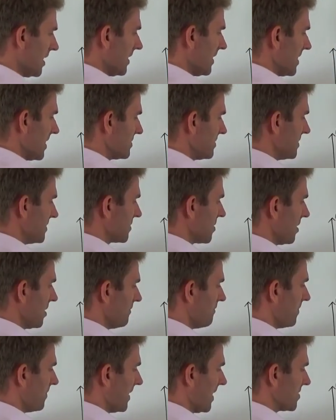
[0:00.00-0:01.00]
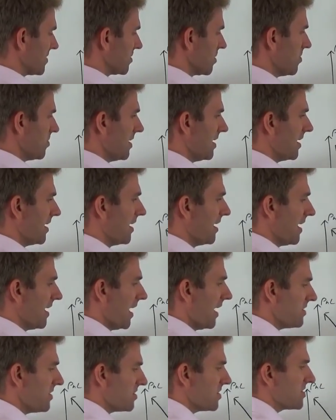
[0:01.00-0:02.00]
that's this kind of plateau here.
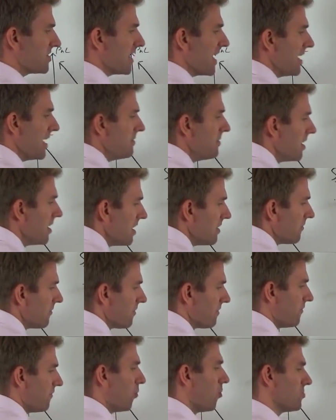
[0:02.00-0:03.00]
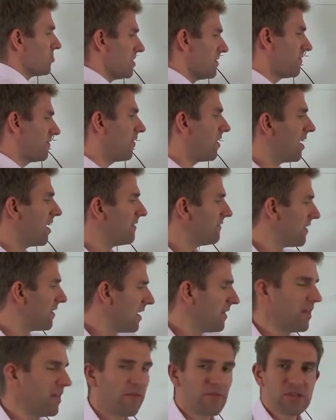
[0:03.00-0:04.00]
And it's the same for the 45,
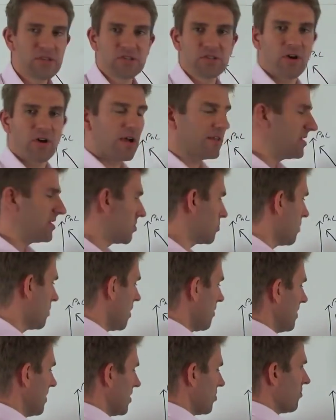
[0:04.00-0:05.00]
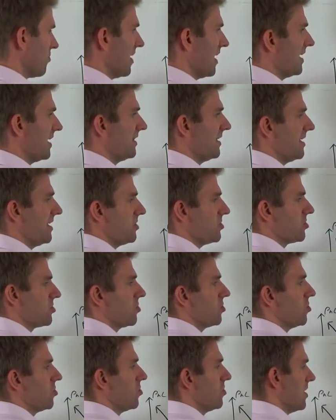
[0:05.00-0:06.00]
the other side. This is why we're creating these
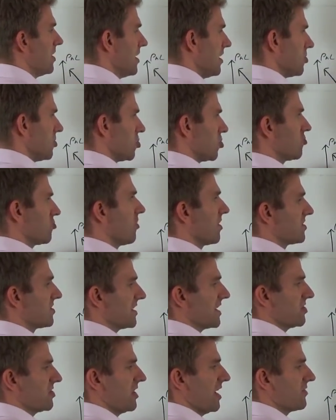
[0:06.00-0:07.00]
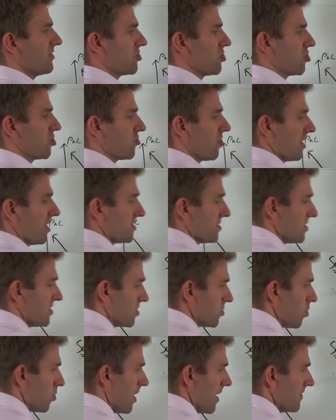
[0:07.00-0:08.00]
two strikes. Actually, at the strikes, this
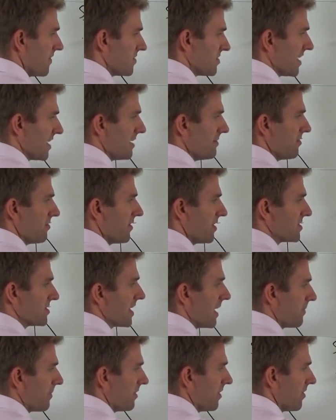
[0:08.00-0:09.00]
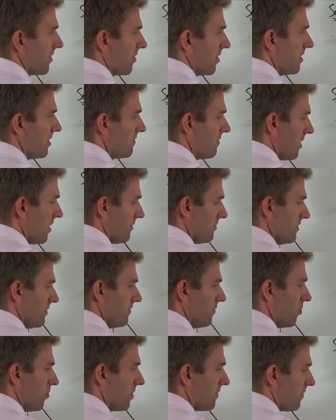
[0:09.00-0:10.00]
is where the same things happen, the 35 and the
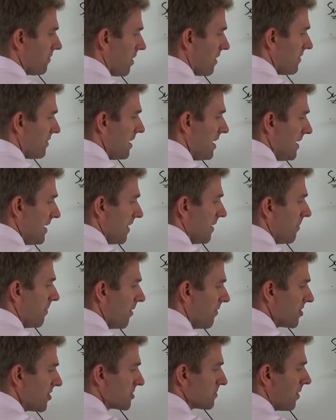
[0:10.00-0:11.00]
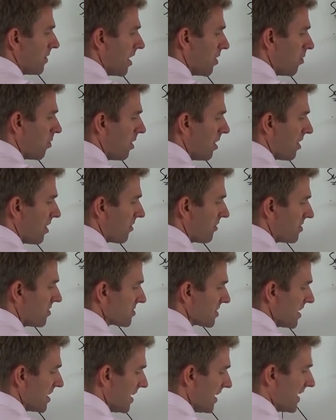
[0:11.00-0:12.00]
45. They both expire
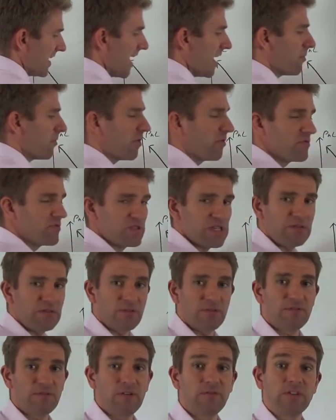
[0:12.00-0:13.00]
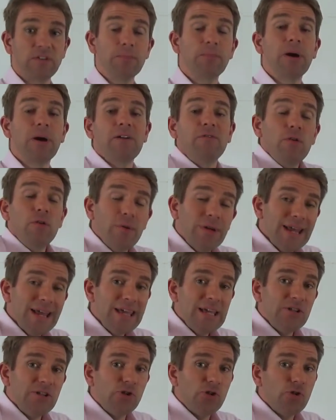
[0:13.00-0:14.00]
worthless. And again, we received the 50. But if we were
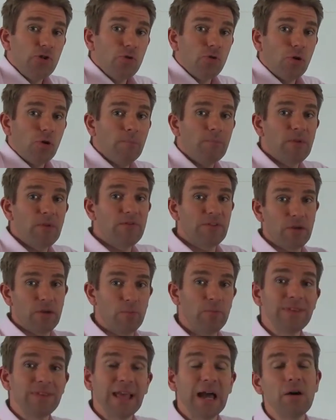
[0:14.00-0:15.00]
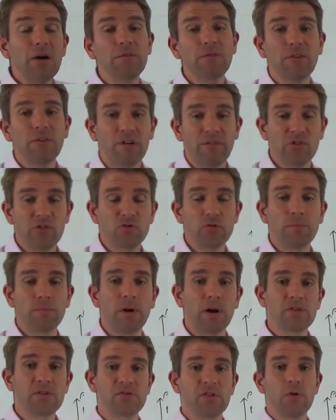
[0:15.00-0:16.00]
naked short, that's good. We're down 500
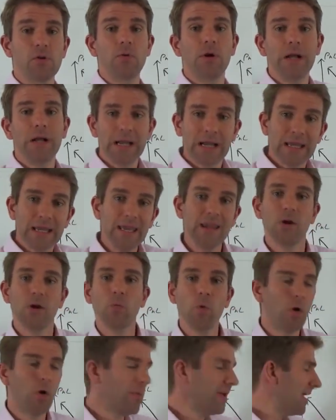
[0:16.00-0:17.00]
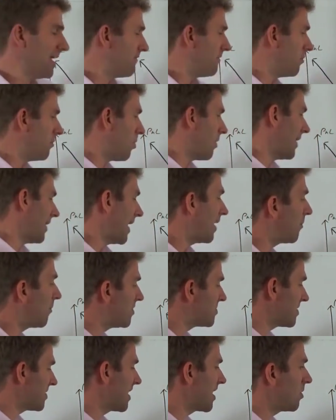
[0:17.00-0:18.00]
bucks. So, you know, what we give with one hand,
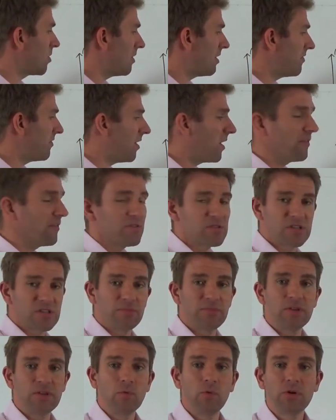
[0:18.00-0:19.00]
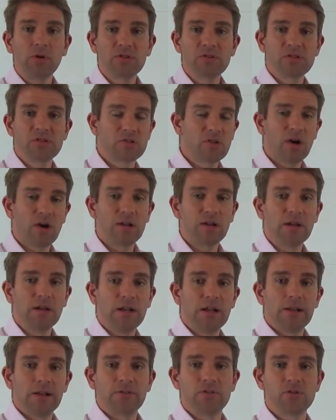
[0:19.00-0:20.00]
we take away the other. It's something we want to decide
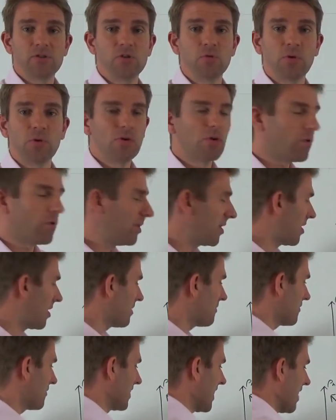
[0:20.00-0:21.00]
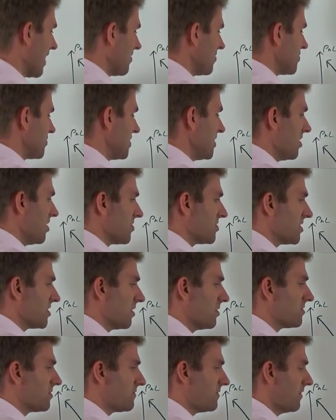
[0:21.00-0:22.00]
to do or not. We kind of guarantee
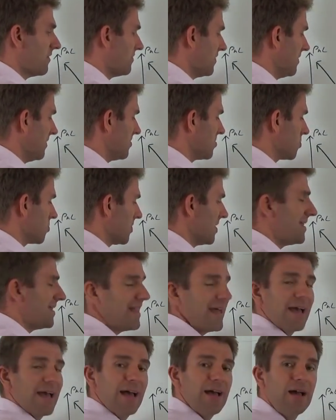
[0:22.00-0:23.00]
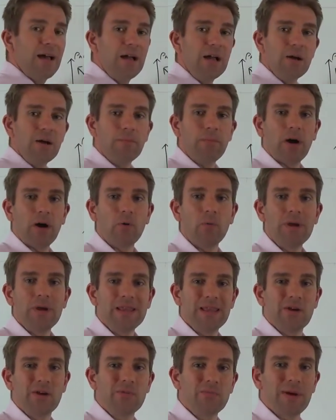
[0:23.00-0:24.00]
ourselves 50 between there, but we
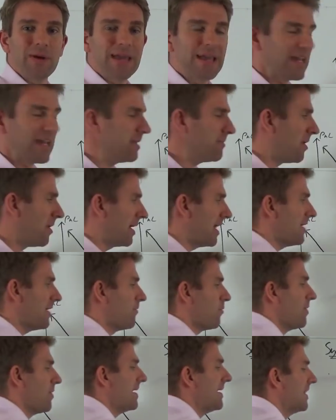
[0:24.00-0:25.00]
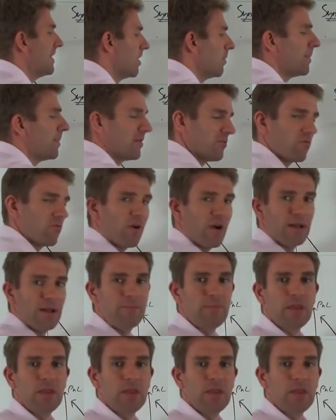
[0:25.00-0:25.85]
don't make any money if we're a little bit right,